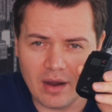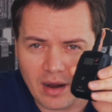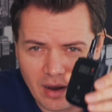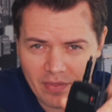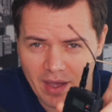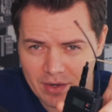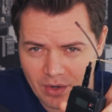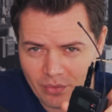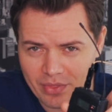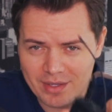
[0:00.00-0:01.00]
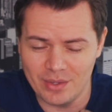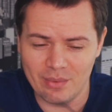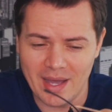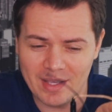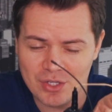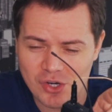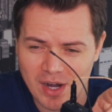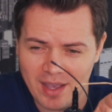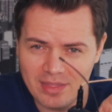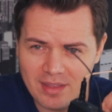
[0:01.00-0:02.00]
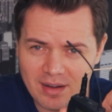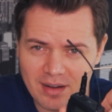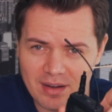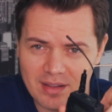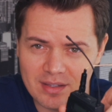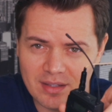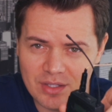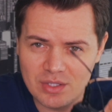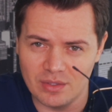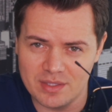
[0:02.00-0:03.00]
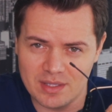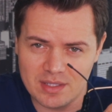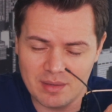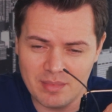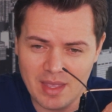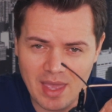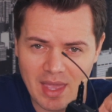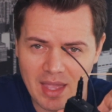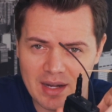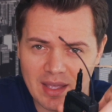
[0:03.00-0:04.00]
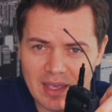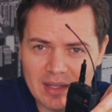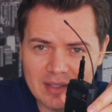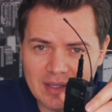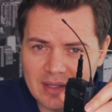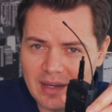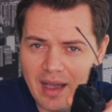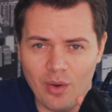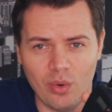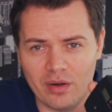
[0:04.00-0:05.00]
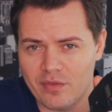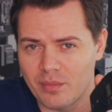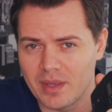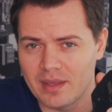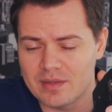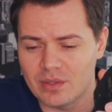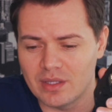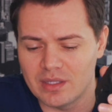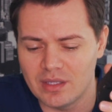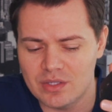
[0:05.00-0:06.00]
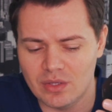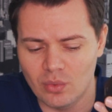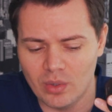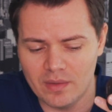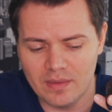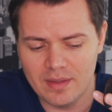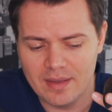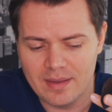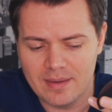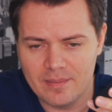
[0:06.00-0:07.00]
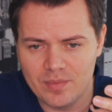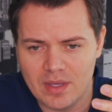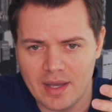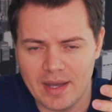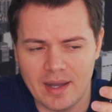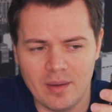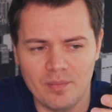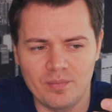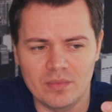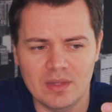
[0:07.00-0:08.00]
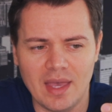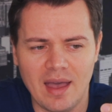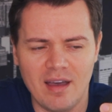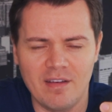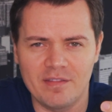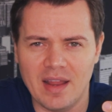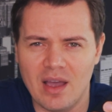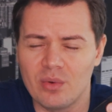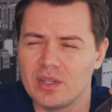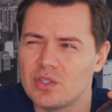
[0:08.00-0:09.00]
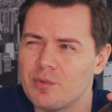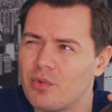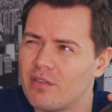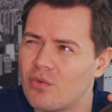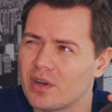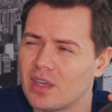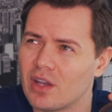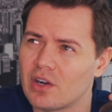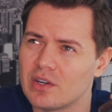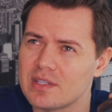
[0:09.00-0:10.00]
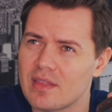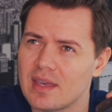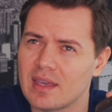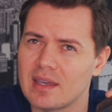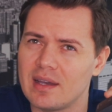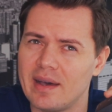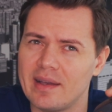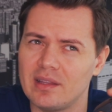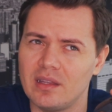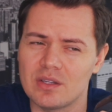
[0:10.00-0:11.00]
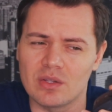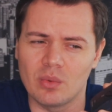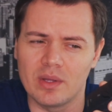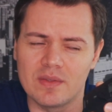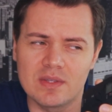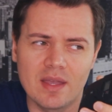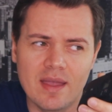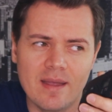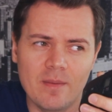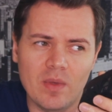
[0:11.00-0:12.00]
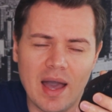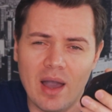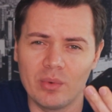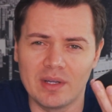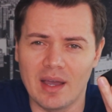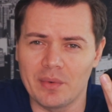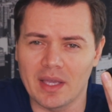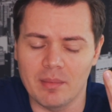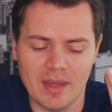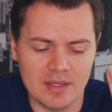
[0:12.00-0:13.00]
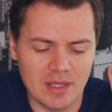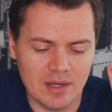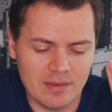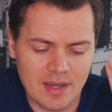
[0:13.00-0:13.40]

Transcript: On that note, though, I tried their digital system and it did not work for me. So the digital one, they have now the 2.4 gigahertz, I think, digital ones. I would not recommend it.